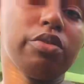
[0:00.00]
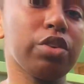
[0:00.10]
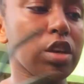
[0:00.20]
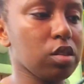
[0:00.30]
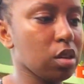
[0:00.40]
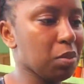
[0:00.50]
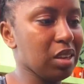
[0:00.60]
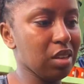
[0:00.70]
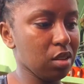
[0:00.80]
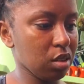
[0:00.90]
for you to
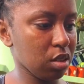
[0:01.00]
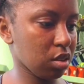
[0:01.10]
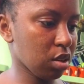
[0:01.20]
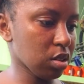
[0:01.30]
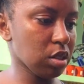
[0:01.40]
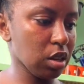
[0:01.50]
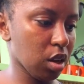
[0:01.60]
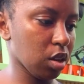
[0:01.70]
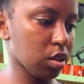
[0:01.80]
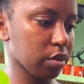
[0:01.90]
be
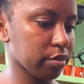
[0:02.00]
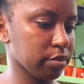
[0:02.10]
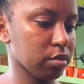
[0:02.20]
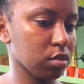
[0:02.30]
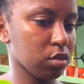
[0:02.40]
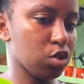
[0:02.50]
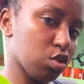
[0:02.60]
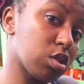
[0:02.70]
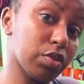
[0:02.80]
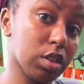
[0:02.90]
considered
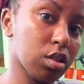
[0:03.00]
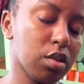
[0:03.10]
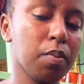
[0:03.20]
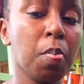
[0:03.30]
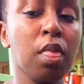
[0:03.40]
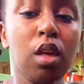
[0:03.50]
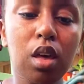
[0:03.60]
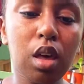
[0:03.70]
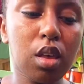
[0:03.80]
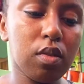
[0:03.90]
useful
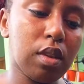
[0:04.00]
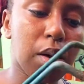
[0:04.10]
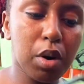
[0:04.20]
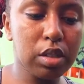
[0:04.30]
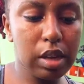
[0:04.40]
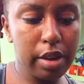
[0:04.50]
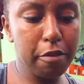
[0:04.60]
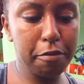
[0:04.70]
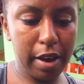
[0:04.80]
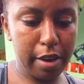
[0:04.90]
is you must have your
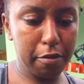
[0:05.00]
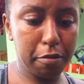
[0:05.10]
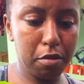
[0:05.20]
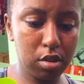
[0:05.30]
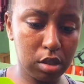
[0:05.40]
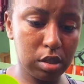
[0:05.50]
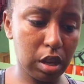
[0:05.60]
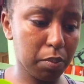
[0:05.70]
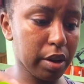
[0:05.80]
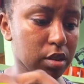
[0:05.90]
5
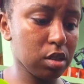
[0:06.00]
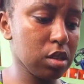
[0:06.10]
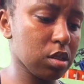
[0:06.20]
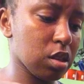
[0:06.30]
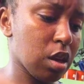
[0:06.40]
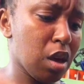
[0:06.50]
CSEC passes.